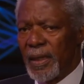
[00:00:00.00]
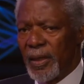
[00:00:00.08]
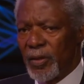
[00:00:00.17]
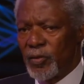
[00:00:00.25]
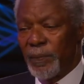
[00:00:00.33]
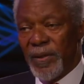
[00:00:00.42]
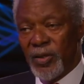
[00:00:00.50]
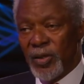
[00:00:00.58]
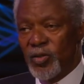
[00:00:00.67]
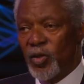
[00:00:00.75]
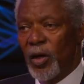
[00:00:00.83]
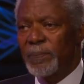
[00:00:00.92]
It will be
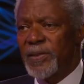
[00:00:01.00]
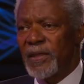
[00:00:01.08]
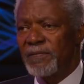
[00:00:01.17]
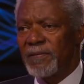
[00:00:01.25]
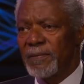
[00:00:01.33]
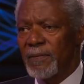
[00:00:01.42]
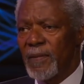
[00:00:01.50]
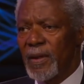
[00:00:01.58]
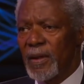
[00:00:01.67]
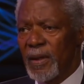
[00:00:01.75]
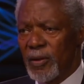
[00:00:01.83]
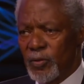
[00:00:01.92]
disruptive,
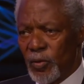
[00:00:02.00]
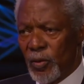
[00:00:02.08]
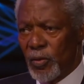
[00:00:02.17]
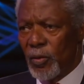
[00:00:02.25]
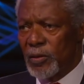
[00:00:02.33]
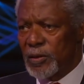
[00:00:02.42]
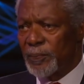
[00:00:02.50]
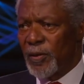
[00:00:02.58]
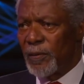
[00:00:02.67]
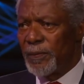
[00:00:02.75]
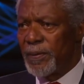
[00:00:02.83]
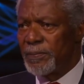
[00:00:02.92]
it will cause
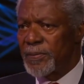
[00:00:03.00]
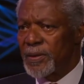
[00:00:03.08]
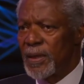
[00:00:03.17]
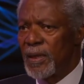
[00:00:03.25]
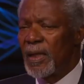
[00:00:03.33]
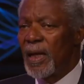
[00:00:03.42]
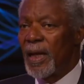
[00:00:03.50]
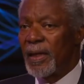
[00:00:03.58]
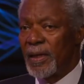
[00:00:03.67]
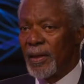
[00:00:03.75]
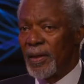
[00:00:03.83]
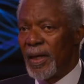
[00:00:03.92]
problems,
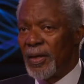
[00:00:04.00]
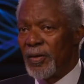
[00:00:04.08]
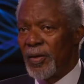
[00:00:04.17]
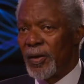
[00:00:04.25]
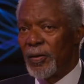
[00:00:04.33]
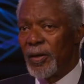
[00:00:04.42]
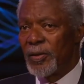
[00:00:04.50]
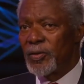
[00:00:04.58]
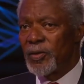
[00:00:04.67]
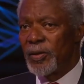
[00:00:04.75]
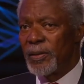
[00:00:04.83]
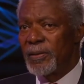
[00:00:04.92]
and you're going
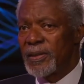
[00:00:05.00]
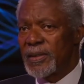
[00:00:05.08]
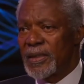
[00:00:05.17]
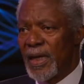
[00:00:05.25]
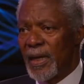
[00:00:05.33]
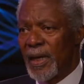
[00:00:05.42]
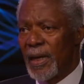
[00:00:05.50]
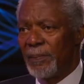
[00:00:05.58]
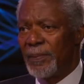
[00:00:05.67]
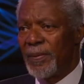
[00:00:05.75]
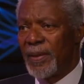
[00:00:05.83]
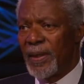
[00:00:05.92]
to tear
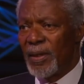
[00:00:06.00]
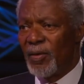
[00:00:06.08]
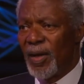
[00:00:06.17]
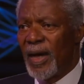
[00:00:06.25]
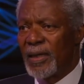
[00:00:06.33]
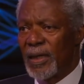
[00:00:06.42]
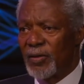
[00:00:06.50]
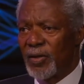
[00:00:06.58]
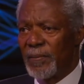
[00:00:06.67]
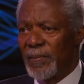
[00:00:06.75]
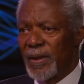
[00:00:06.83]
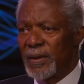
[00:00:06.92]
up the Iran
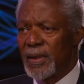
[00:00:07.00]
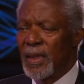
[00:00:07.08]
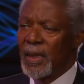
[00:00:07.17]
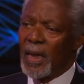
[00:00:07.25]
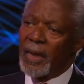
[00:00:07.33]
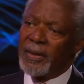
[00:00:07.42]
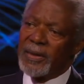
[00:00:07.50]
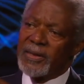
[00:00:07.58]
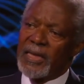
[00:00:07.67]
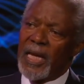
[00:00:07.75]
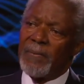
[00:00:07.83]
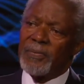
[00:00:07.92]
agreement at the
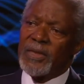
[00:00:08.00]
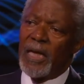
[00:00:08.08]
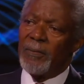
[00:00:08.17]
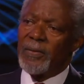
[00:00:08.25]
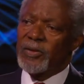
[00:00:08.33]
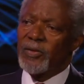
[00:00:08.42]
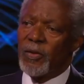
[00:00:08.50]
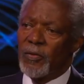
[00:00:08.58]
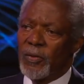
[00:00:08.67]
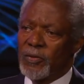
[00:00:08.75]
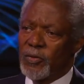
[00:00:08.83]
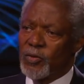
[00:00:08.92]
same time as you're
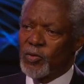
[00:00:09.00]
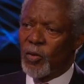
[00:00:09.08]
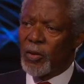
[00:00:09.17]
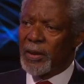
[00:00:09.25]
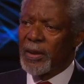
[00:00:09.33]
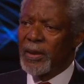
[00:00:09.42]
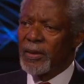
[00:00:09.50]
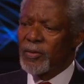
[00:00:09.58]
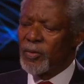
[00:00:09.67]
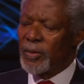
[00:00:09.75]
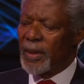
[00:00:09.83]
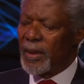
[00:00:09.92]
going to talk
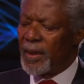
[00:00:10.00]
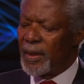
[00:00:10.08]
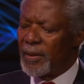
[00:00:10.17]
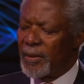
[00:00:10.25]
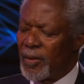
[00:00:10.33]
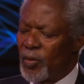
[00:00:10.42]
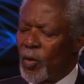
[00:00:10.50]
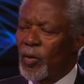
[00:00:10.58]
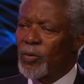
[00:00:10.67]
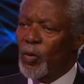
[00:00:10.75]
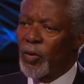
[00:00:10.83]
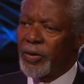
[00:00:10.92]
to the
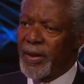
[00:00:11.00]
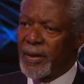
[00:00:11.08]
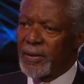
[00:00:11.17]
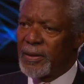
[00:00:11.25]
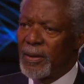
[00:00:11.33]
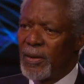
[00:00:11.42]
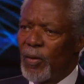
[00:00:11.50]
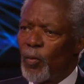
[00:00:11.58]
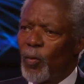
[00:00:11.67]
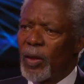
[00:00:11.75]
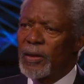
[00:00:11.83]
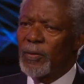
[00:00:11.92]
North Koreans.
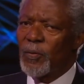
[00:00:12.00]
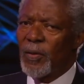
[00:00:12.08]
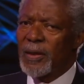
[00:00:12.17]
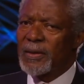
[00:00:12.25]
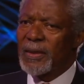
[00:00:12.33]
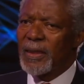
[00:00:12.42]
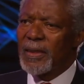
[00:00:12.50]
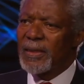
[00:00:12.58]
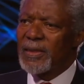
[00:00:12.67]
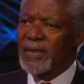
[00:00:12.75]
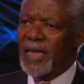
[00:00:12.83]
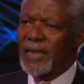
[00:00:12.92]
What
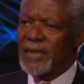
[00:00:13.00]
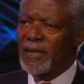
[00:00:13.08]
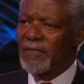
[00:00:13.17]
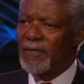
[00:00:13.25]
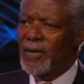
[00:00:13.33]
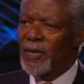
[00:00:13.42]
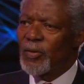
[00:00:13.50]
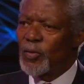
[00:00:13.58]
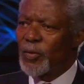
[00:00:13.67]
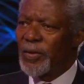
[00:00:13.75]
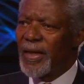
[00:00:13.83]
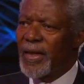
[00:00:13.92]
incentive
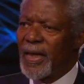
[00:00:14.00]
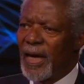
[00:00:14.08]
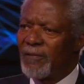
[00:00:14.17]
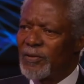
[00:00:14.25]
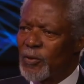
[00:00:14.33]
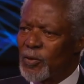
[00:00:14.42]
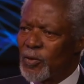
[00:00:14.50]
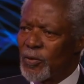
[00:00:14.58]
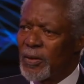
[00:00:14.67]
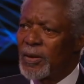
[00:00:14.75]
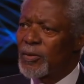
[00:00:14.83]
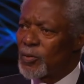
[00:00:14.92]
do they have to
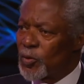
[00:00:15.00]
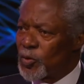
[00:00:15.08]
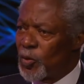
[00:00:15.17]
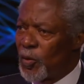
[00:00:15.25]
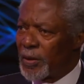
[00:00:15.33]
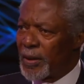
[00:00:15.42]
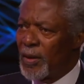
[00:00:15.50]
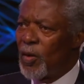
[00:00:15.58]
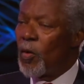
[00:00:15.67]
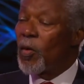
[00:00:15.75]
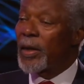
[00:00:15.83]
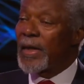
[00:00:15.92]
talk
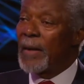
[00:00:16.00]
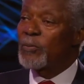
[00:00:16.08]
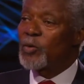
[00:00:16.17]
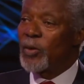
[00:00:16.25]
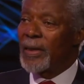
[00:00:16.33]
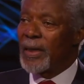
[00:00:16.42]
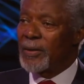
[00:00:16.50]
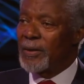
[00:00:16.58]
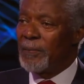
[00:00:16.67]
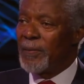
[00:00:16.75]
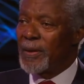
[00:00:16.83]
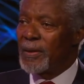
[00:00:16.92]
or come to an
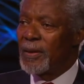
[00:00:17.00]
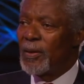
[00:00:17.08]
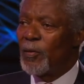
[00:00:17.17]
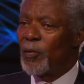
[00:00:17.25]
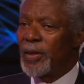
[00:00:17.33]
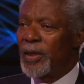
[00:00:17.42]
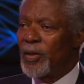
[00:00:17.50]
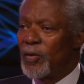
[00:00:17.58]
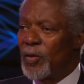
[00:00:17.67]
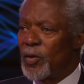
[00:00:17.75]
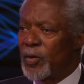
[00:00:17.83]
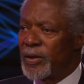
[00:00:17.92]
agreement when they
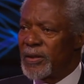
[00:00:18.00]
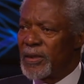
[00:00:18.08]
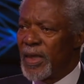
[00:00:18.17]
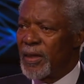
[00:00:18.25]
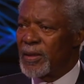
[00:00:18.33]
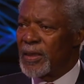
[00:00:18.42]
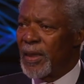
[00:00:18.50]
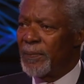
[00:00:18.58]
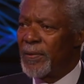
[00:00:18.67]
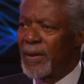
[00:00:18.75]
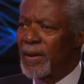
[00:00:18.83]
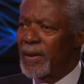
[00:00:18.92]
know you can tear it
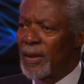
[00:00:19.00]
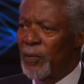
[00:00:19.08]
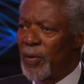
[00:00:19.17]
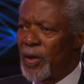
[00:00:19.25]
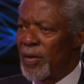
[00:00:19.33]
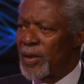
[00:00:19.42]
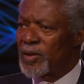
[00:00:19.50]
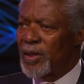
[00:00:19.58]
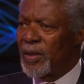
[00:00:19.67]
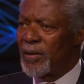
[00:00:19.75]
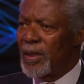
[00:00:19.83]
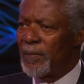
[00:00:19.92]
up the way you are
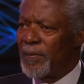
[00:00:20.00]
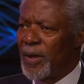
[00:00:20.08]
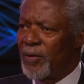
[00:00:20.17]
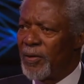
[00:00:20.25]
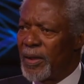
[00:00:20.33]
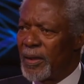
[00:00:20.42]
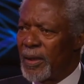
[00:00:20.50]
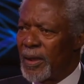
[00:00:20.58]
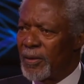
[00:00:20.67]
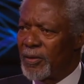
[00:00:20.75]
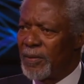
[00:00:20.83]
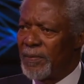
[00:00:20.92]
tearing up the Iranian
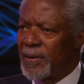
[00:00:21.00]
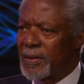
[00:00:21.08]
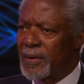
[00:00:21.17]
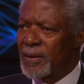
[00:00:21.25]
agreement?